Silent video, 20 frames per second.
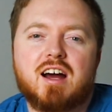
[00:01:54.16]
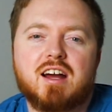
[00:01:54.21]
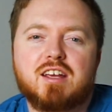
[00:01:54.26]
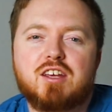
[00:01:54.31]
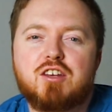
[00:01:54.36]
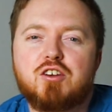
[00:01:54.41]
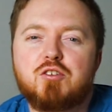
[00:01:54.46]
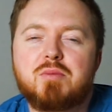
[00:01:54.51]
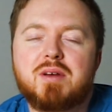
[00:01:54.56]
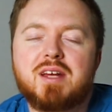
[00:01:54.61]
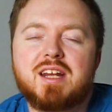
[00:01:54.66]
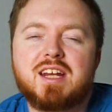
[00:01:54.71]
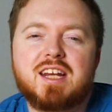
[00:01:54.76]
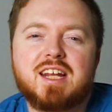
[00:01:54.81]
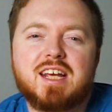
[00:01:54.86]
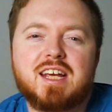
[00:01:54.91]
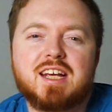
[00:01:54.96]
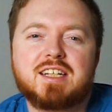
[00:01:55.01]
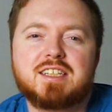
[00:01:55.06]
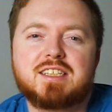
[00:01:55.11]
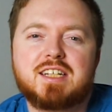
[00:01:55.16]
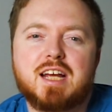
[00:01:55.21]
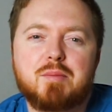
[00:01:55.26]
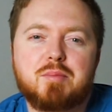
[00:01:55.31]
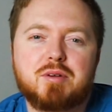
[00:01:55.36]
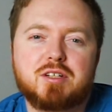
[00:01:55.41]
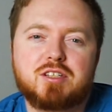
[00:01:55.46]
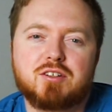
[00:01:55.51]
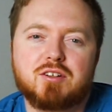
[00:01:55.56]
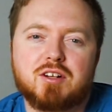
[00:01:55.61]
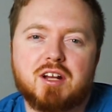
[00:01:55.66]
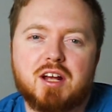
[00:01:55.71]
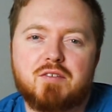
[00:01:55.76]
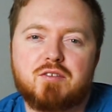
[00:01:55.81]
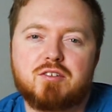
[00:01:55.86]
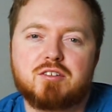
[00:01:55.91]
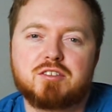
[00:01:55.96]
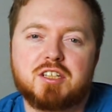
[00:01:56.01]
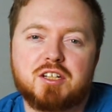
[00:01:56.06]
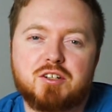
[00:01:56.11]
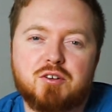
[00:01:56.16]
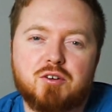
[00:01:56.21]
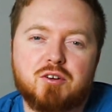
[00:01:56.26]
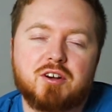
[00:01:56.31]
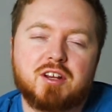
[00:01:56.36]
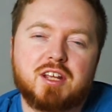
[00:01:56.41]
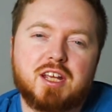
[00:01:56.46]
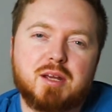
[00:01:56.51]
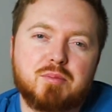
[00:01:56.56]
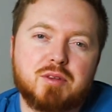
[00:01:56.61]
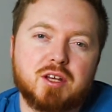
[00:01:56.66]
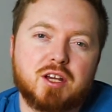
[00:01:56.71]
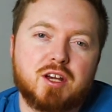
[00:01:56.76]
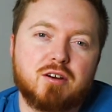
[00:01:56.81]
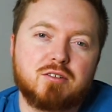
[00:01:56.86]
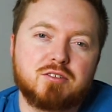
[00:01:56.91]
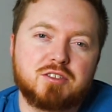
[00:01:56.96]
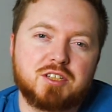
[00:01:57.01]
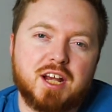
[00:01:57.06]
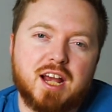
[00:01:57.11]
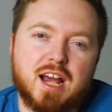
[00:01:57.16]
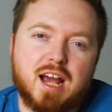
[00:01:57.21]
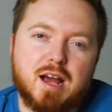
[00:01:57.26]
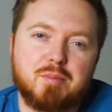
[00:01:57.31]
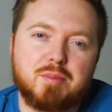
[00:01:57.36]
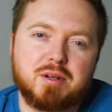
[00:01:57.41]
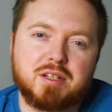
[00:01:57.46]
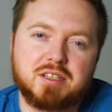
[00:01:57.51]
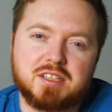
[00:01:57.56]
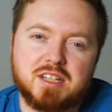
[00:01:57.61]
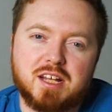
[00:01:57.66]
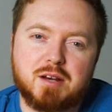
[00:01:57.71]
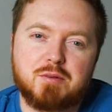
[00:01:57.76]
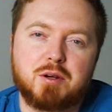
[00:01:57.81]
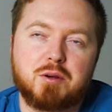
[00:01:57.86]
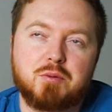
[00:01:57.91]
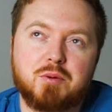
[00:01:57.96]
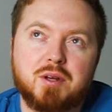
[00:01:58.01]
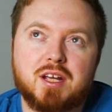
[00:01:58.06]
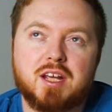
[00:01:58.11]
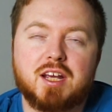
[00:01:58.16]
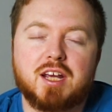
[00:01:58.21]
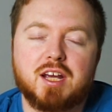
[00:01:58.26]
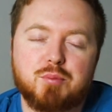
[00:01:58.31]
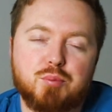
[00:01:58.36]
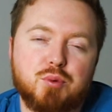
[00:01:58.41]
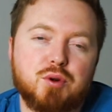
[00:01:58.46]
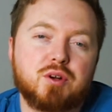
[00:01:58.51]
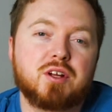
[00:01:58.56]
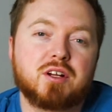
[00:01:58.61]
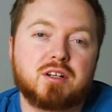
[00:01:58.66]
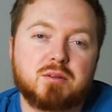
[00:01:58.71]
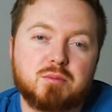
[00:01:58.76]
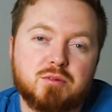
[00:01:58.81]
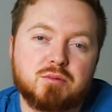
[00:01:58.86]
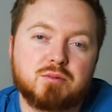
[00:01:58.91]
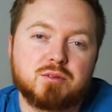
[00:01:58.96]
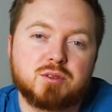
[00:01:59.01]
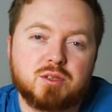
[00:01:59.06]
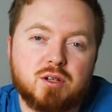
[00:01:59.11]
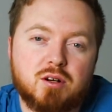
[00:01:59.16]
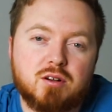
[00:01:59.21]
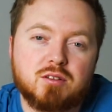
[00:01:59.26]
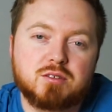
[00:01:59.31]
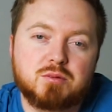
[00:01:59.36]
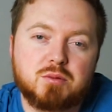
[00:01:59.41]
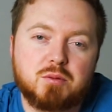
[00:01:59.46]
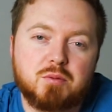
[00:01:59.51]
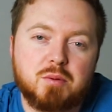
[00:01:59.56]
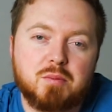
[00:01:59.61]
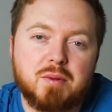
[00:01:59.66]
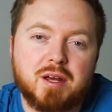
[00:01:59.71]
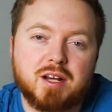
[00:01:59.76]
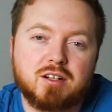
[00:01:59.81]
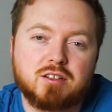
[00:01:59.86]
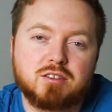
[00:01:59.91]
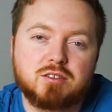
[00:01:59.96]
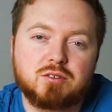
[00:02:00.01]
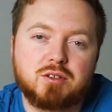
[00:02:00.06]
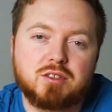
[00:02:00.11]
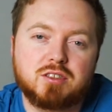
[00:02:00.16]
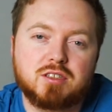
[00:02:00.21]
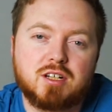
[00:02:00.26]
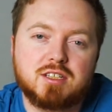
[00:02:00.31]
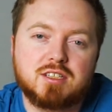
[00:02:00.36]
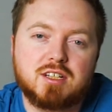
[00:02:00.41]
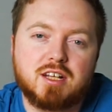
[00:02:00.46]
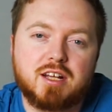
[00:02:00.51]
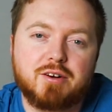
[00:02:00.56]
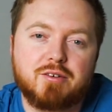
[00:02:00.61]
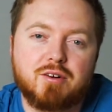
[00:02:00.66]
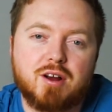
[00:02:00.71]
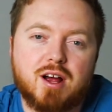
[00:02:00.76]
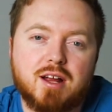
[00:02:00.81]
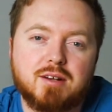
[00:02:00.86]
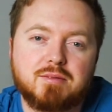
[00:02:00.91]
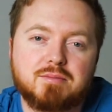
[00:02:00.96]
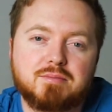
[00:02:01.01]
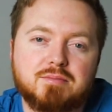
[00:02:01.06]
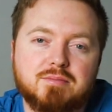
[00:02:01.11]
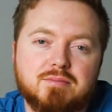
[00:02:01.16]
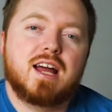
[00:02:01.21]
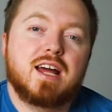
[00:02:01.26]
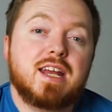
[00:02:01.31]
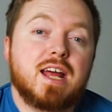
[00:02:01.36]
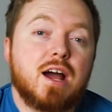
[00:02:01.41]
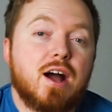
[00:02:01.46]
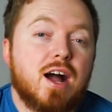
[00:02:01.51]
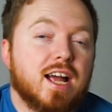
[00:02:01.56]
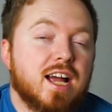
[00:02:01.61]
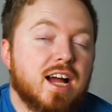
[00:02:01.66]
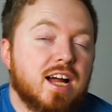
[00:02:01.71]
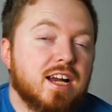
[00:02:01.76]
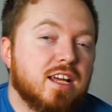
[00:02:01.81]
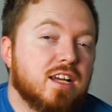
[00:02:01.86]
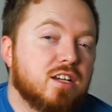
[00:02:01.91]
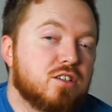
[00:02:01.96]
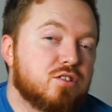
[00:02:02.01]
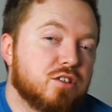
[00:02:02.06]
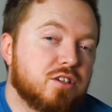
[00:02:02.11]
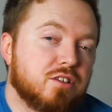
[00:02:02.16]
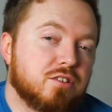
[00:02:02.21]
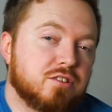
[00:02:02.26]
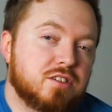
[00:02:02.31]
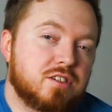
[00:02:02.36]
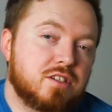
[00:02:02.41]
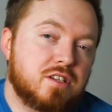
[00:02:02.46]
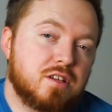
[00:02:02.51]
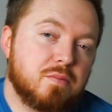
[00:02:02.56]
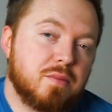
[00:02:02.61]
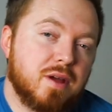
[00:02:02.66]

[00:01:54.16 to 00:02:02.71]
humidity and temperature levels in order to keep the koji happy, so that way we can get predictable results when we make our soy sauce later on. Now I got introduced to